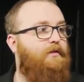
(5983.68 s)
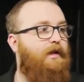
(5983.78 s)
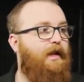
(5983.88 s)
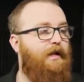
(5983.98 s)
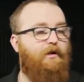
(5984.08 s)
to
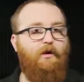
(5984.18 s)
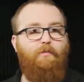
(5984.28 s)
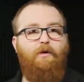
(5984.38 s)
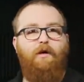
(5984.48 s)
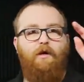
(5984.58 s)
link up
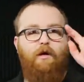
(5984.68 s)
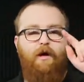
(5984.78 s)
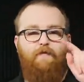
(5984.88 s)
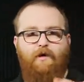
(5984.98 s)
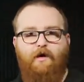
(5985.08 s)

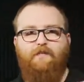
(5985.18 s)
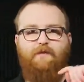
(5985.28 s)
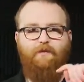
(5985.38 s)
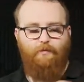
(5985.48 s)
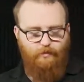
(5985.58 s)
a Farseer
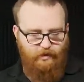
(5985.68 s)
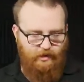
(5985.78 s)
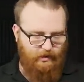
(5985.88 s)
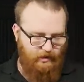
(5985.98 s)
and a Warlock.